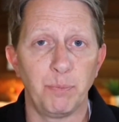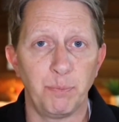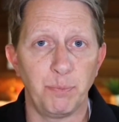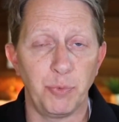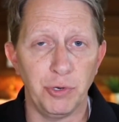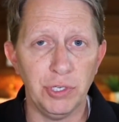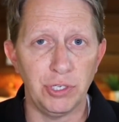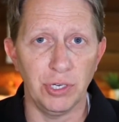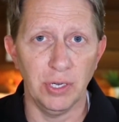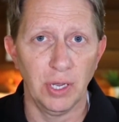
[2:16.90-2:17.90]

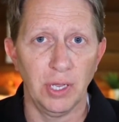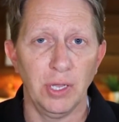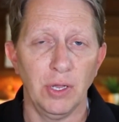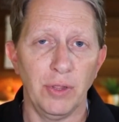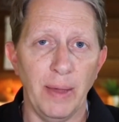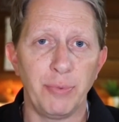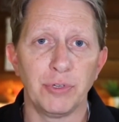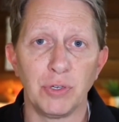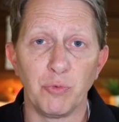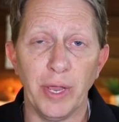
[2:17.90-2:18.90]
Christian that
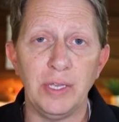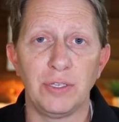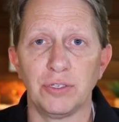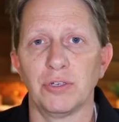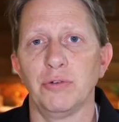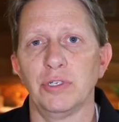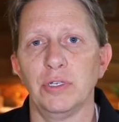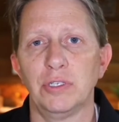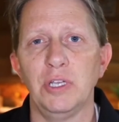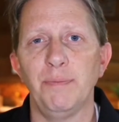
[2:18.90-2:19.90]
person raises a Christian
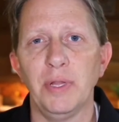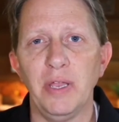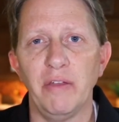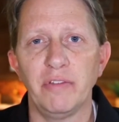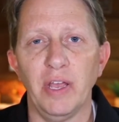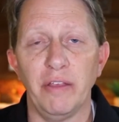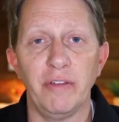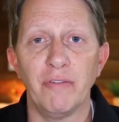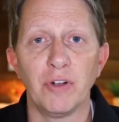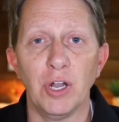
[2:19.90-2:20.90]
simply has, has
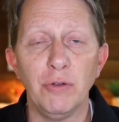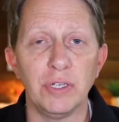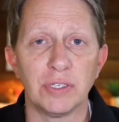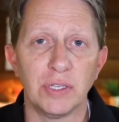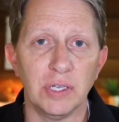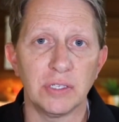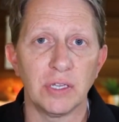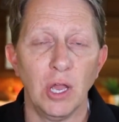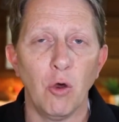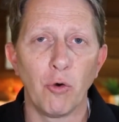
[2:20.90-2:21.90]
never noticed this,
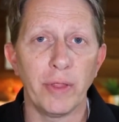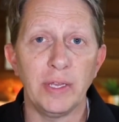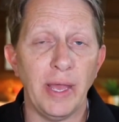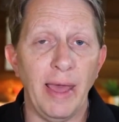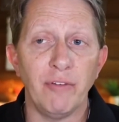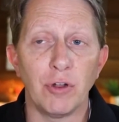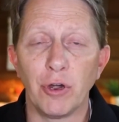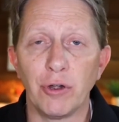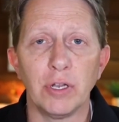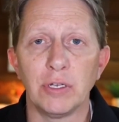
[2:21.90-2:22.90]
or they haven't
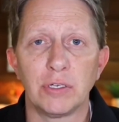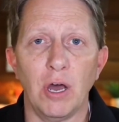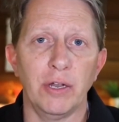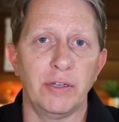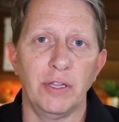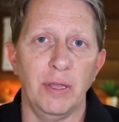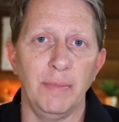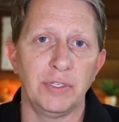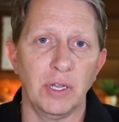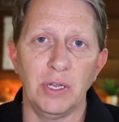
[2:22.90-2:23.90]
heard it taught to them
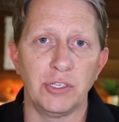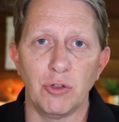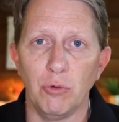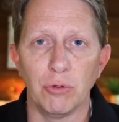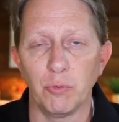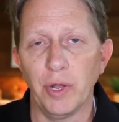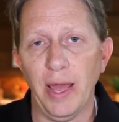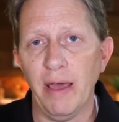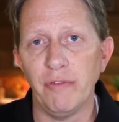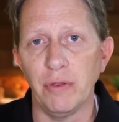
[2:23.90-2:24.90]
in Sunday school or what
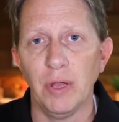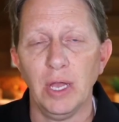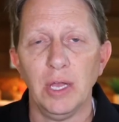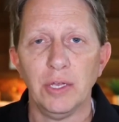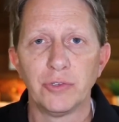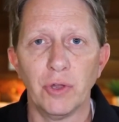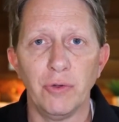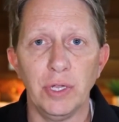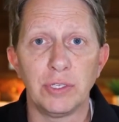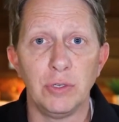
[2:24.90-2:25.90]
have you. So
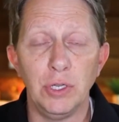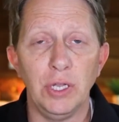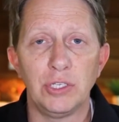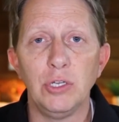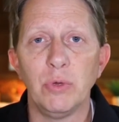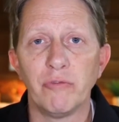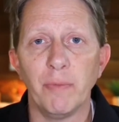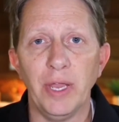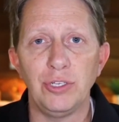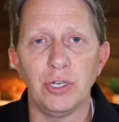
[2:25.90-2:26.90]
it's it's new
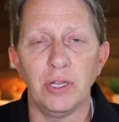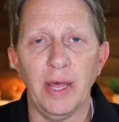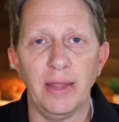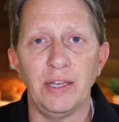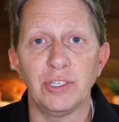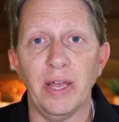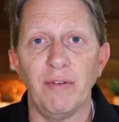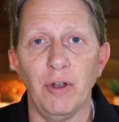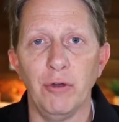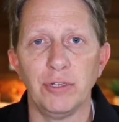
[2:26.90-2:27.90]
information in that they just
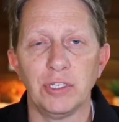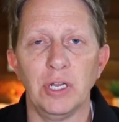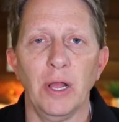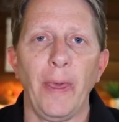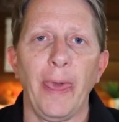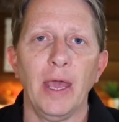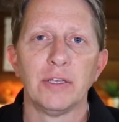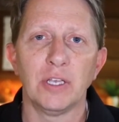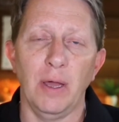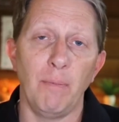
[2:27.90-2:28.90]
haven't noticed it.
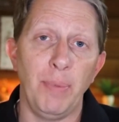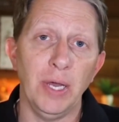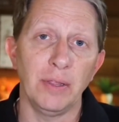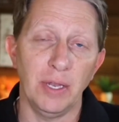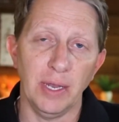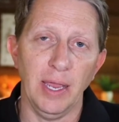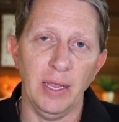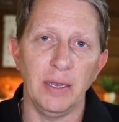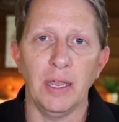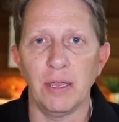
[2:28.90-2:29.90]
So, but then
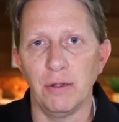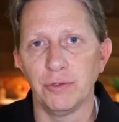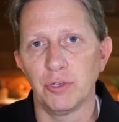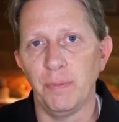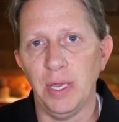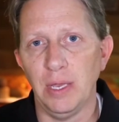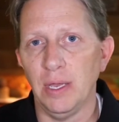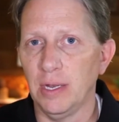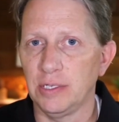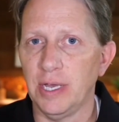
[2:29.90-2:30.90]
again, it can also be
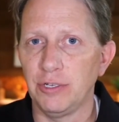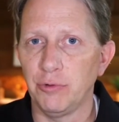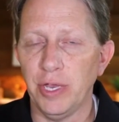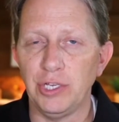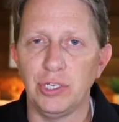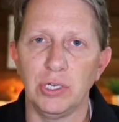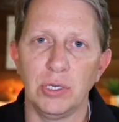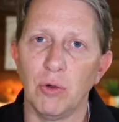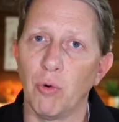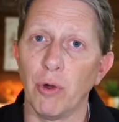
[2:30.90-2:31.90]
an exaggeration
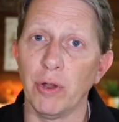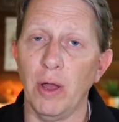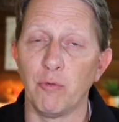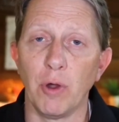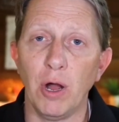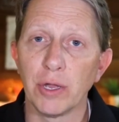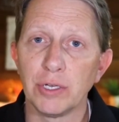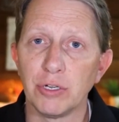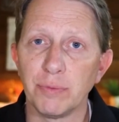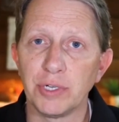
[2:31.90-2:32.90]
or a wrong
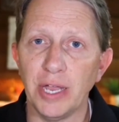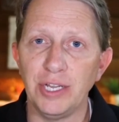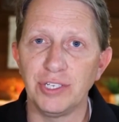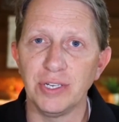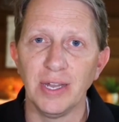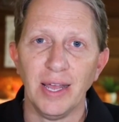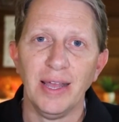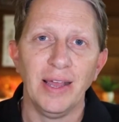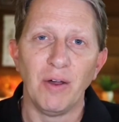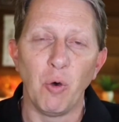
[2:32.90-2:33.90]
interpretation,
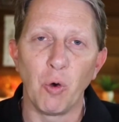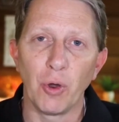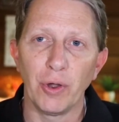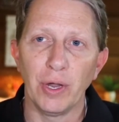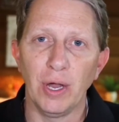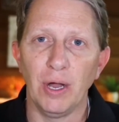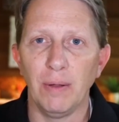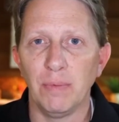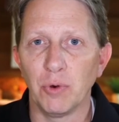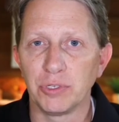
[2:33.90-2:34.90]
or
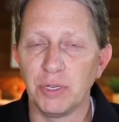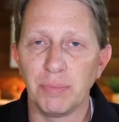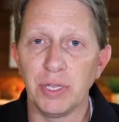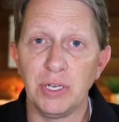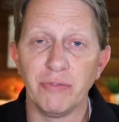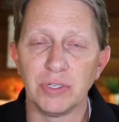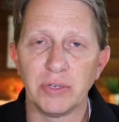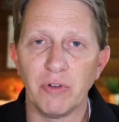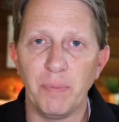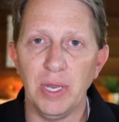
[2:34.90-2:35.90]
um, or simply a difference of
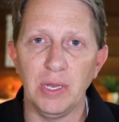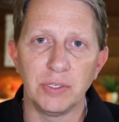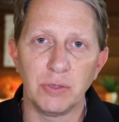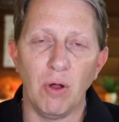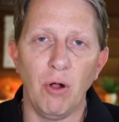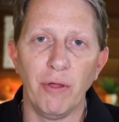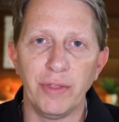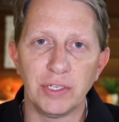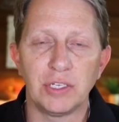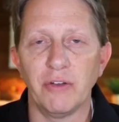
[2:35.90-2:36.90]
opinion. So all of
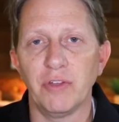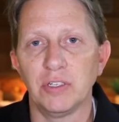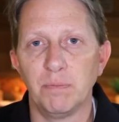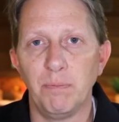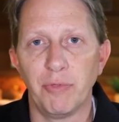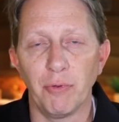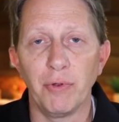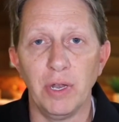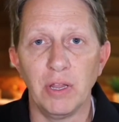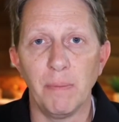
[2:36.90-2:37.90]
this stuff gets thrown
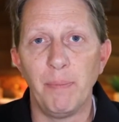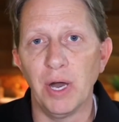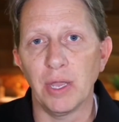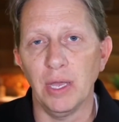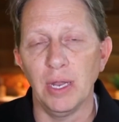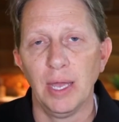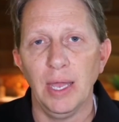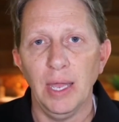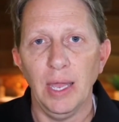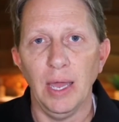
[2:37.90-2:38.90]
into the bucket
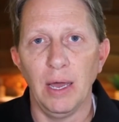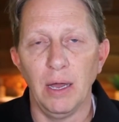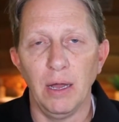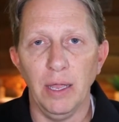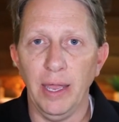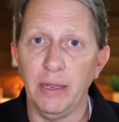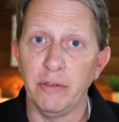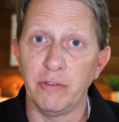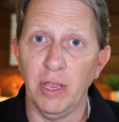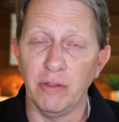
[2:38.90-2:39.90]
uh, and
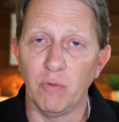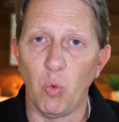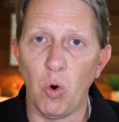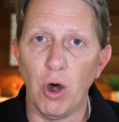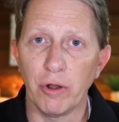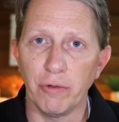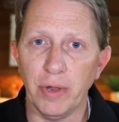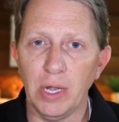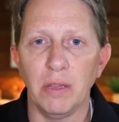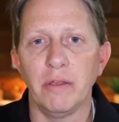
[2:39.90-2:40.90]
is is
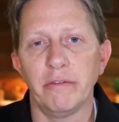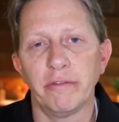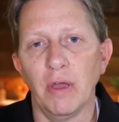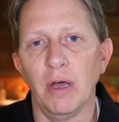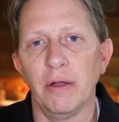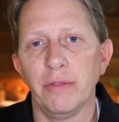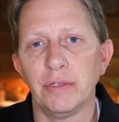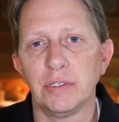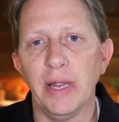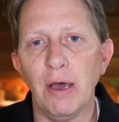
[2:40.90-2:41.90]
watering this uh,
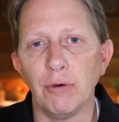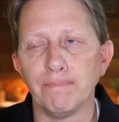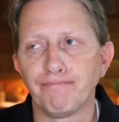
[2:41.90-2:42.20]
this doubt.